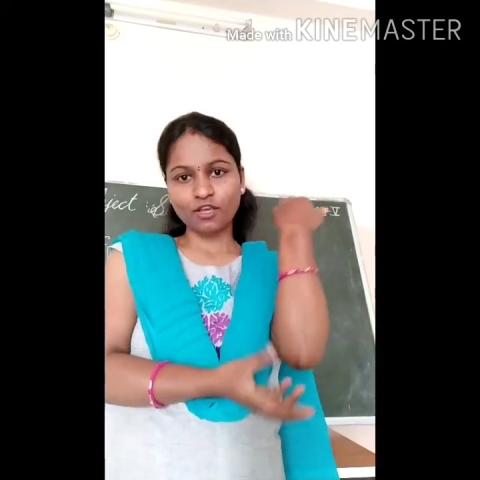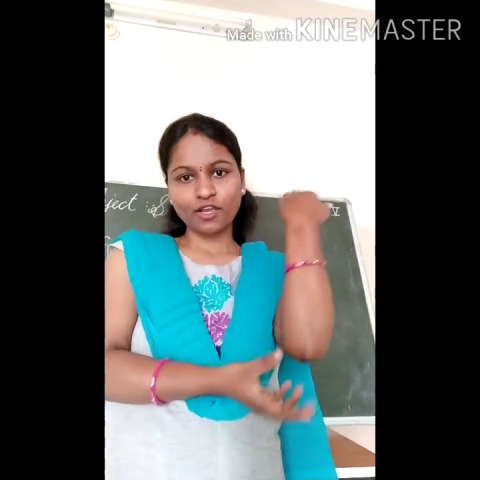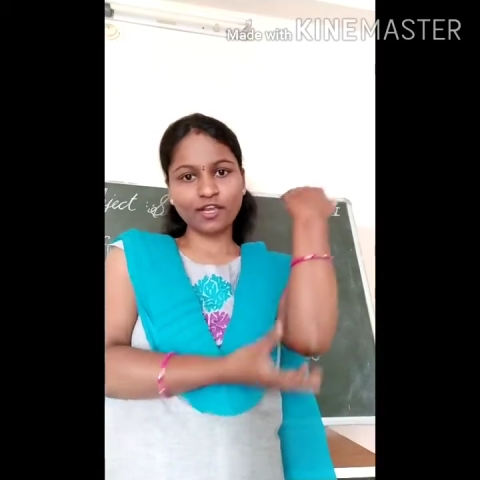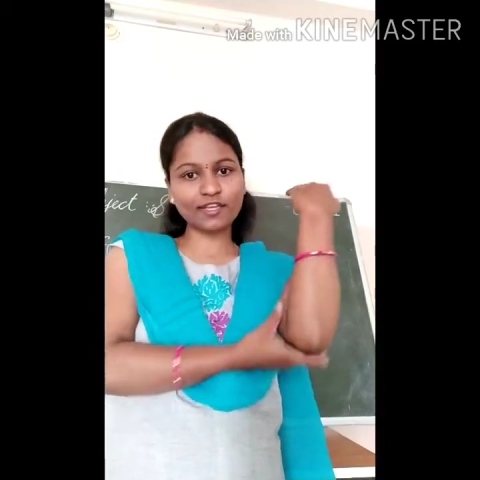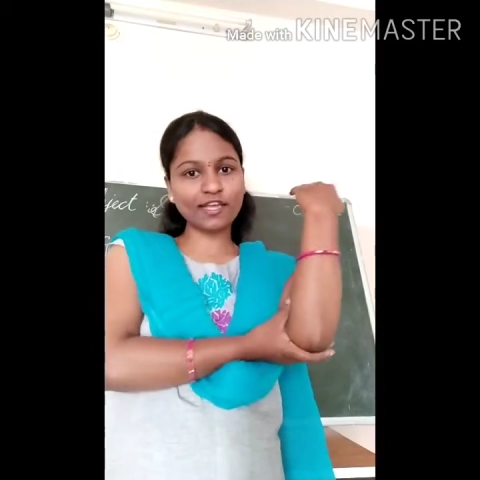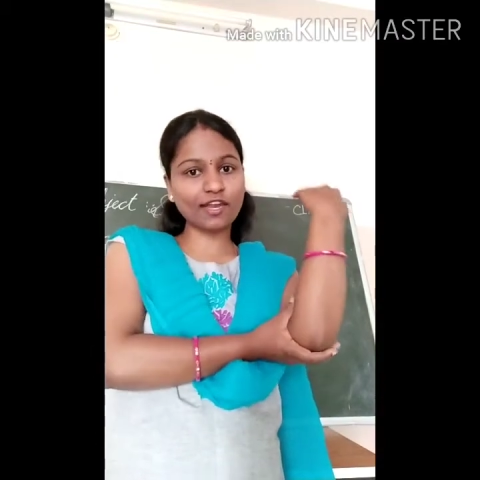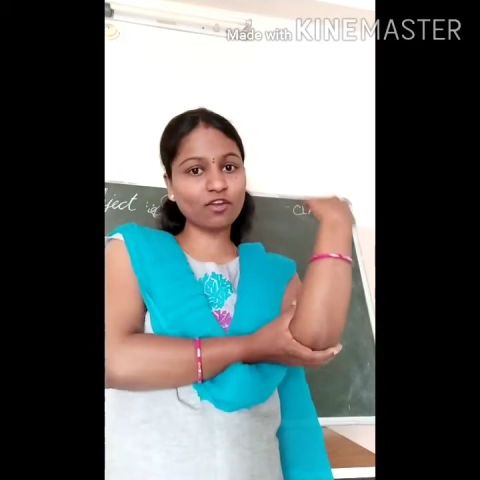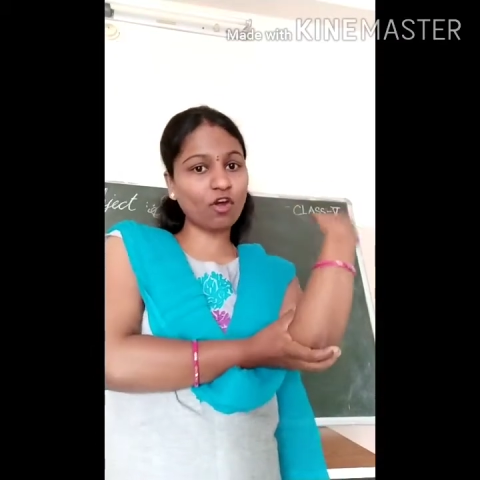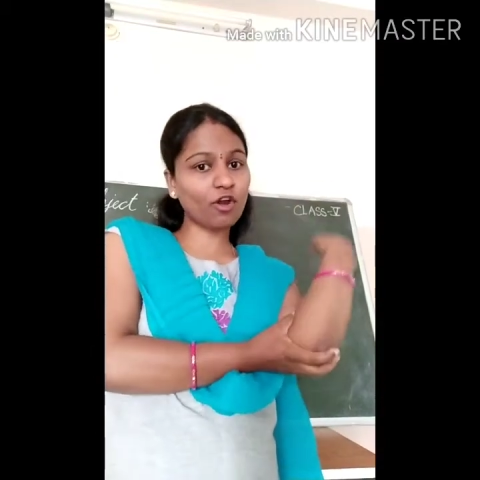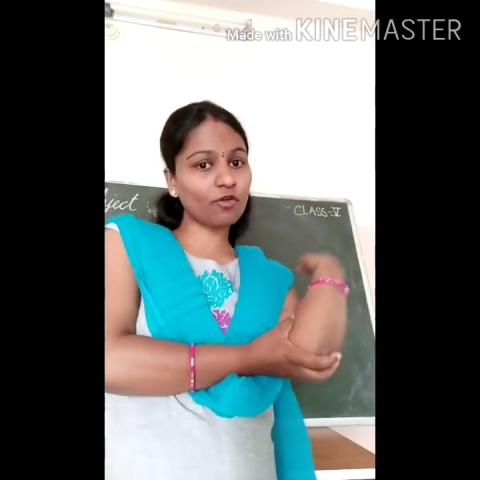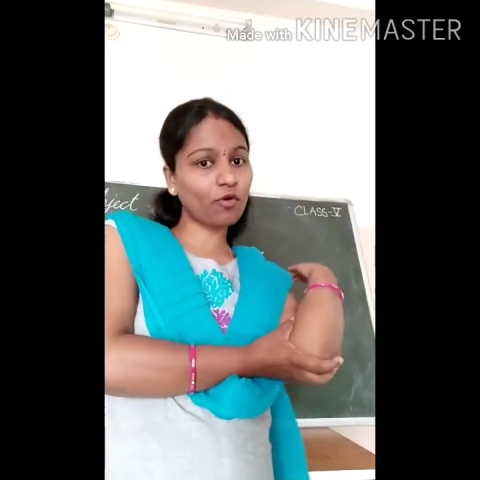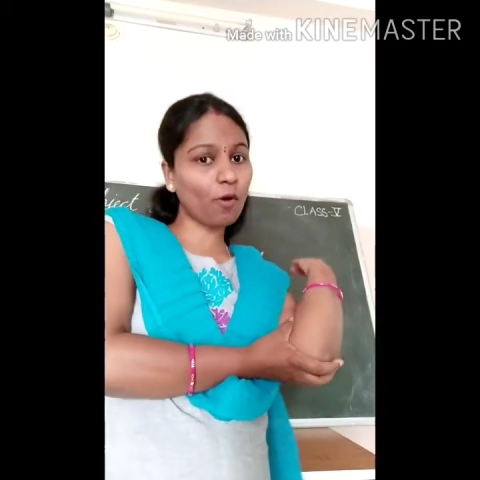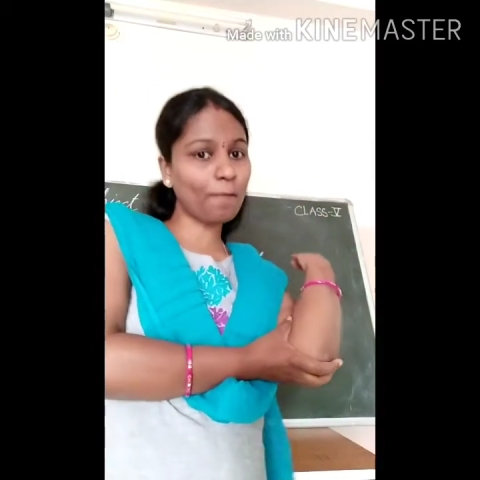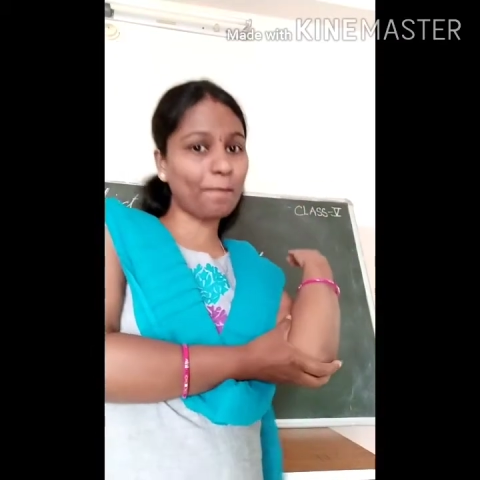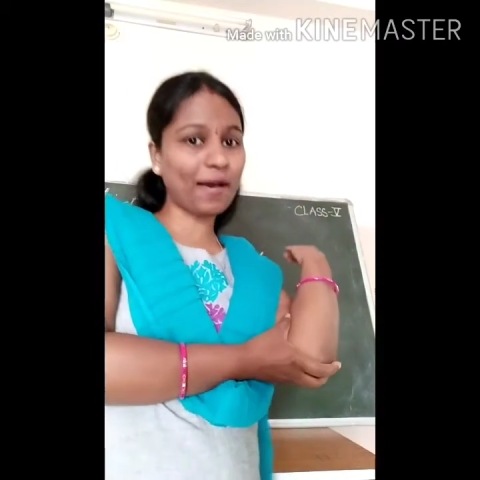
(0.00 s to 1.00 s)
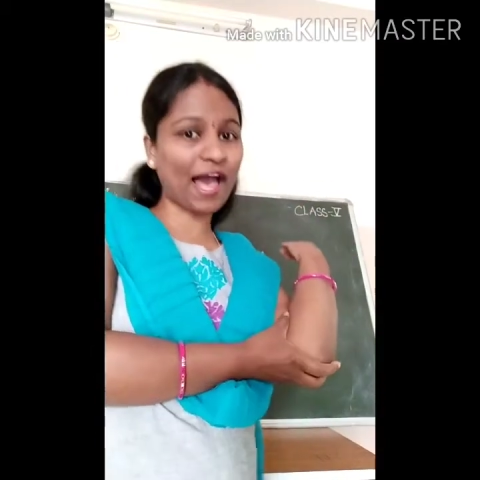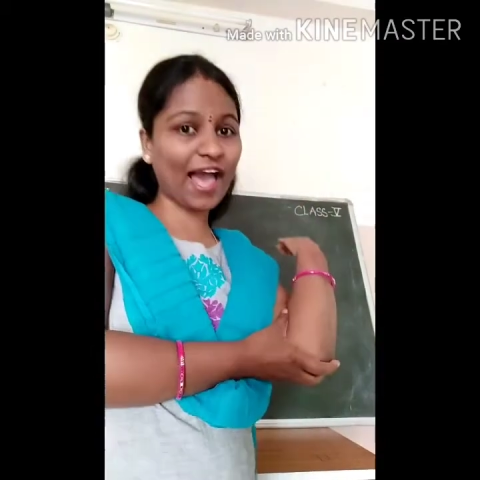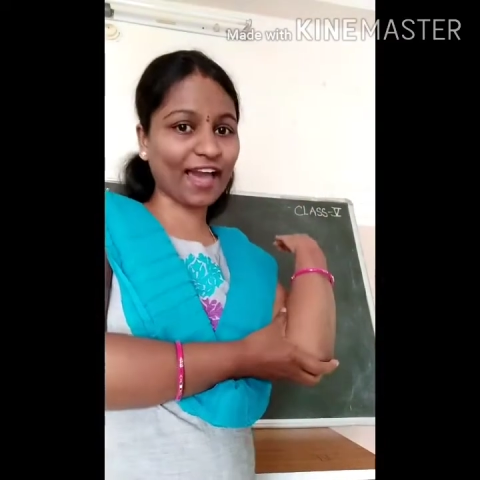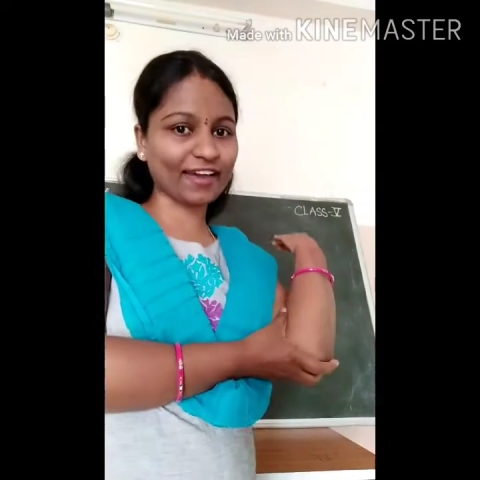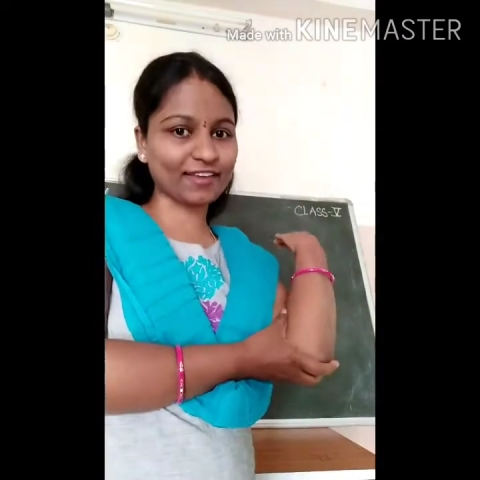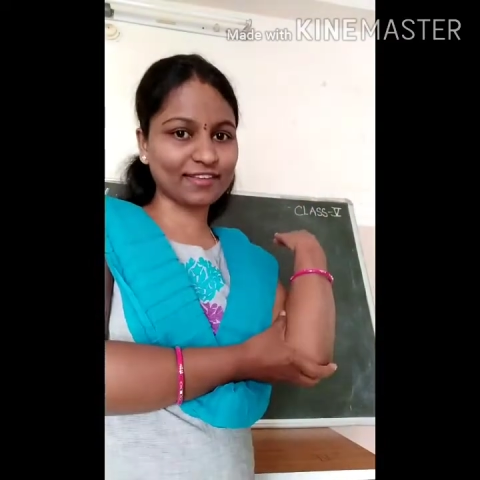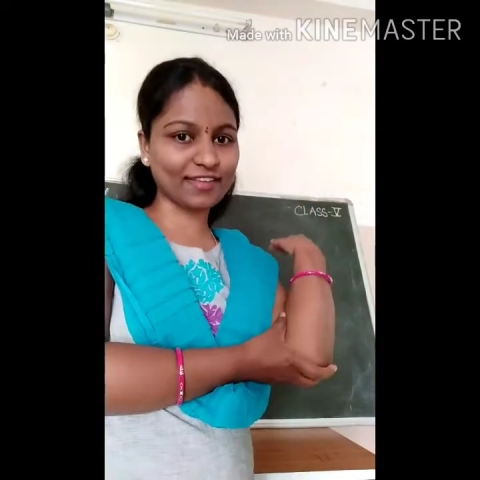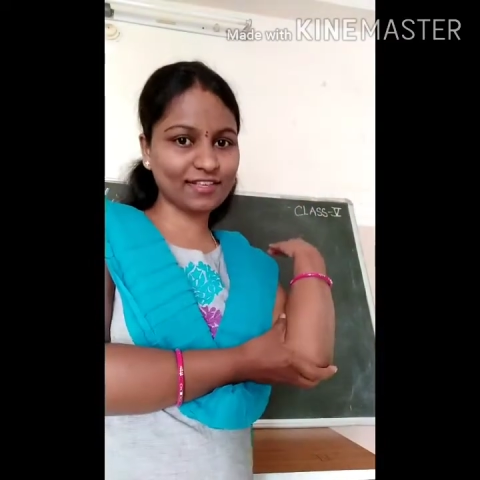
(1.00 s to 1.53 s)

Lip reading: It cannot go back.